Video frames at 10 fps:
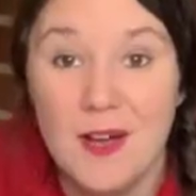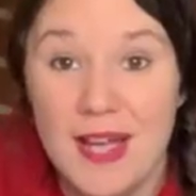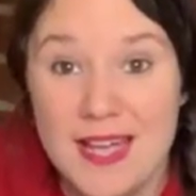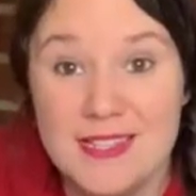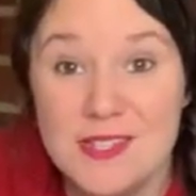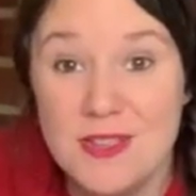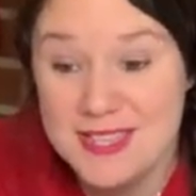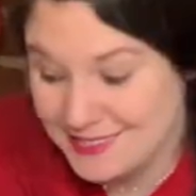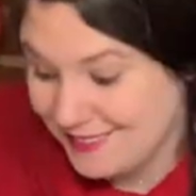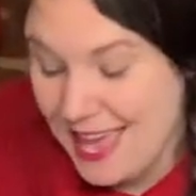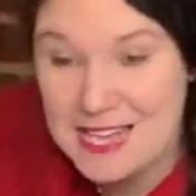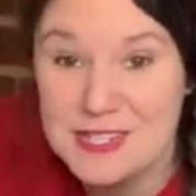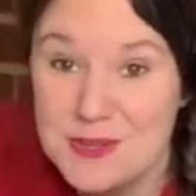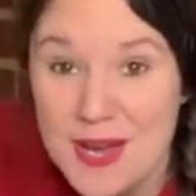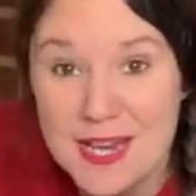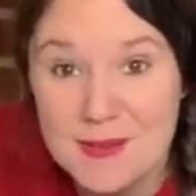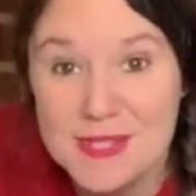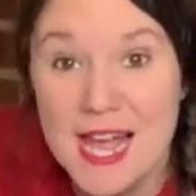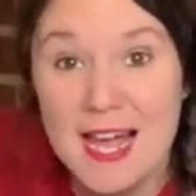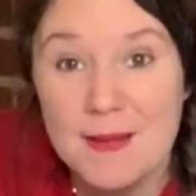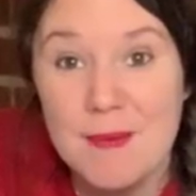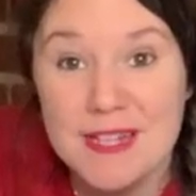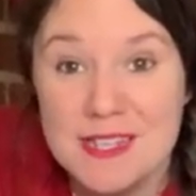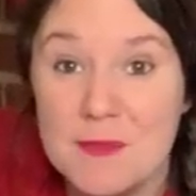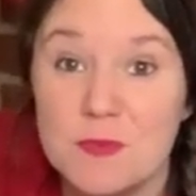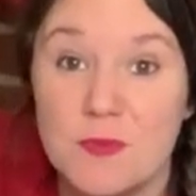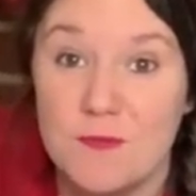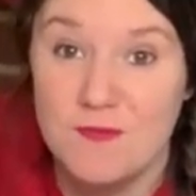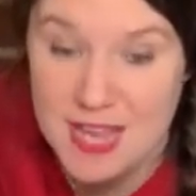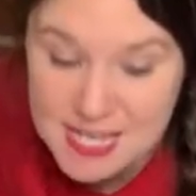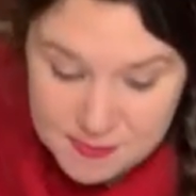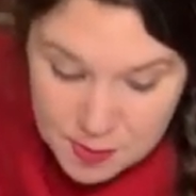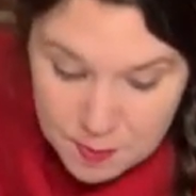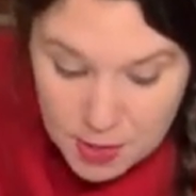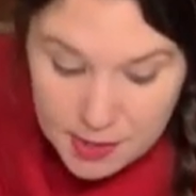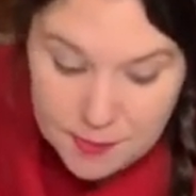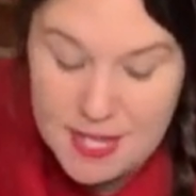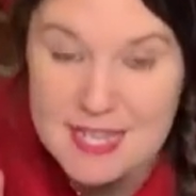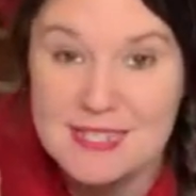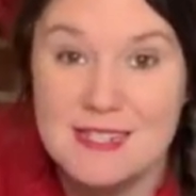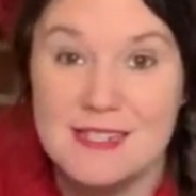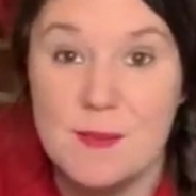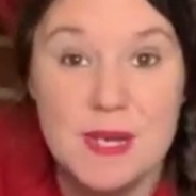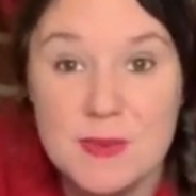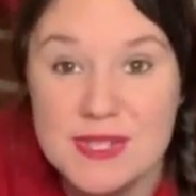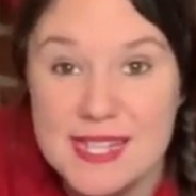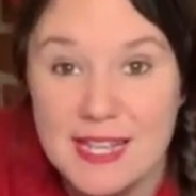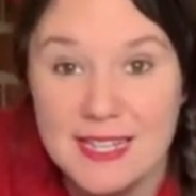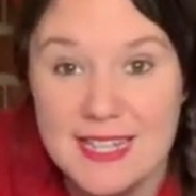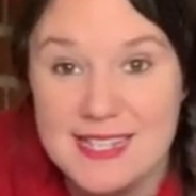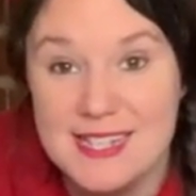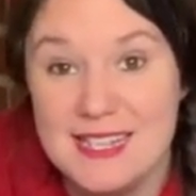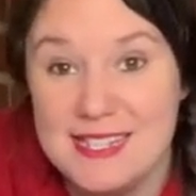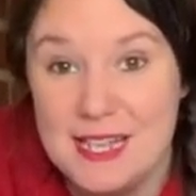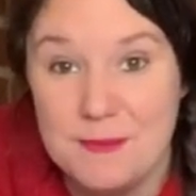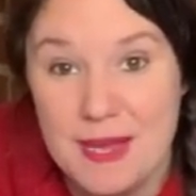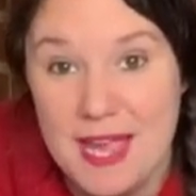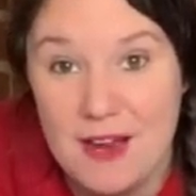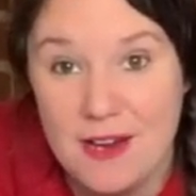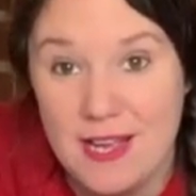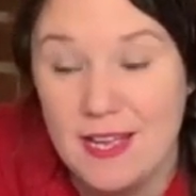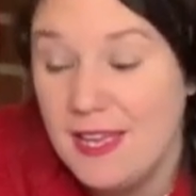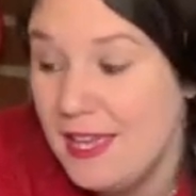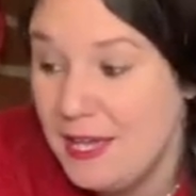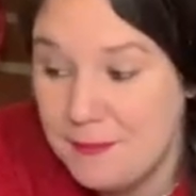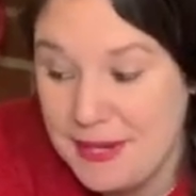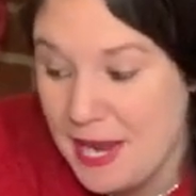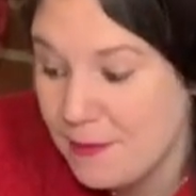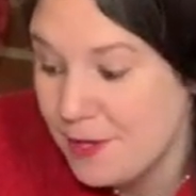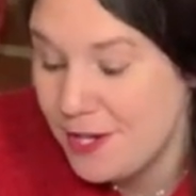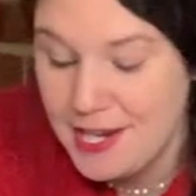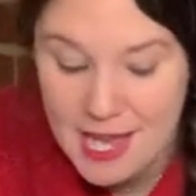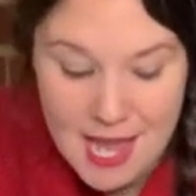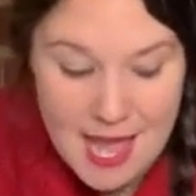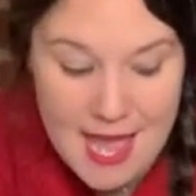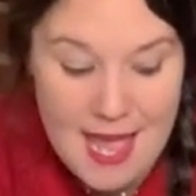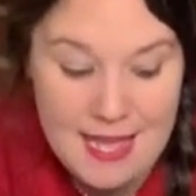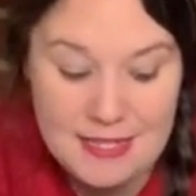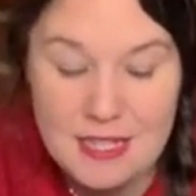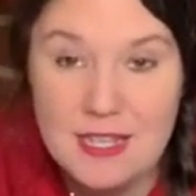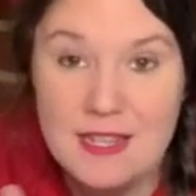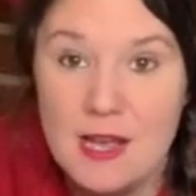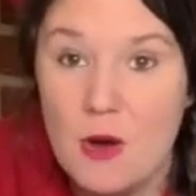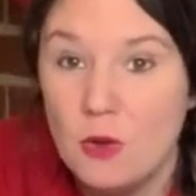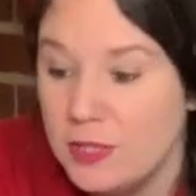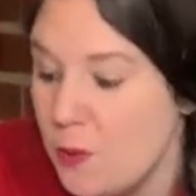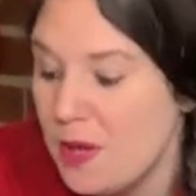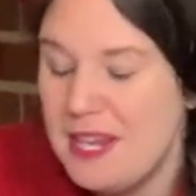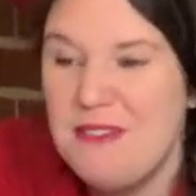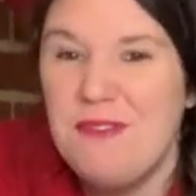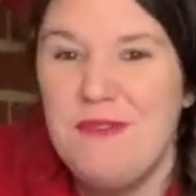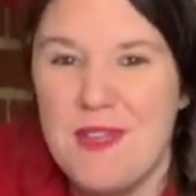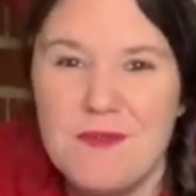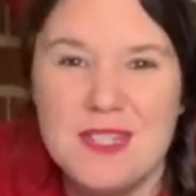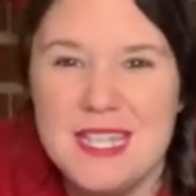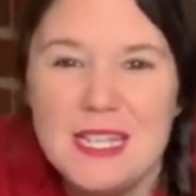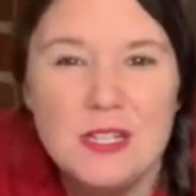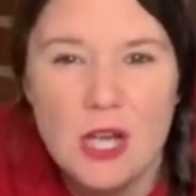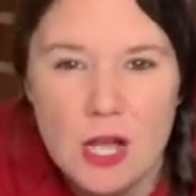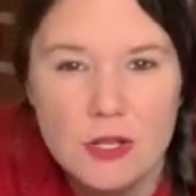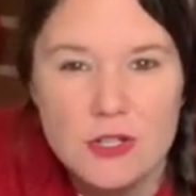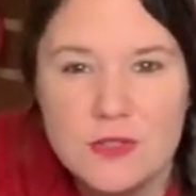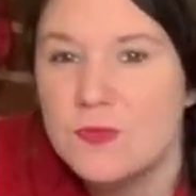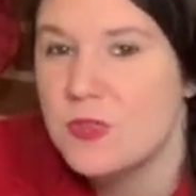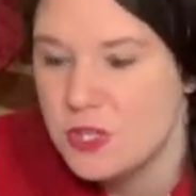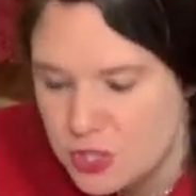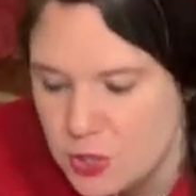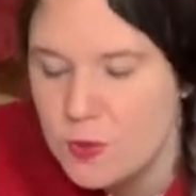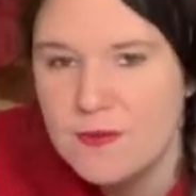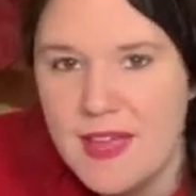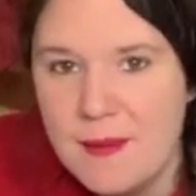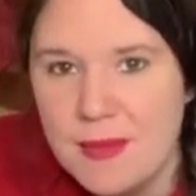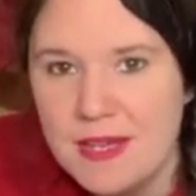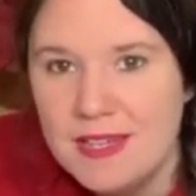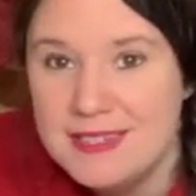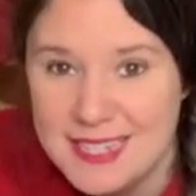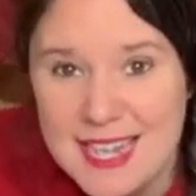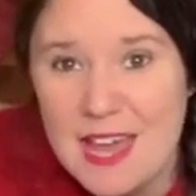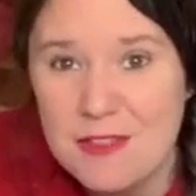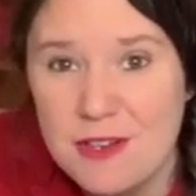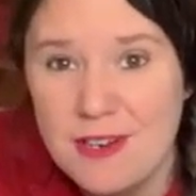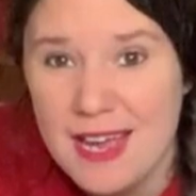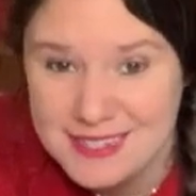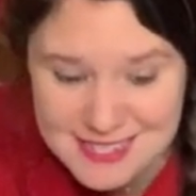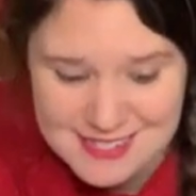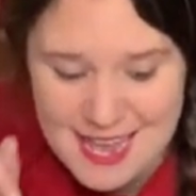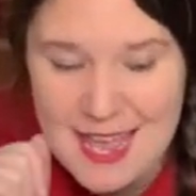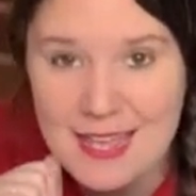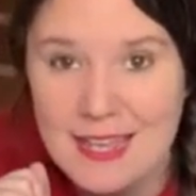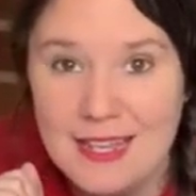Okay, so these last two items I picked up from Facebook Marketplace. Somebody was selling these things in my area, in my neighborhood, and they only wanted $15 for the two of them together as a set.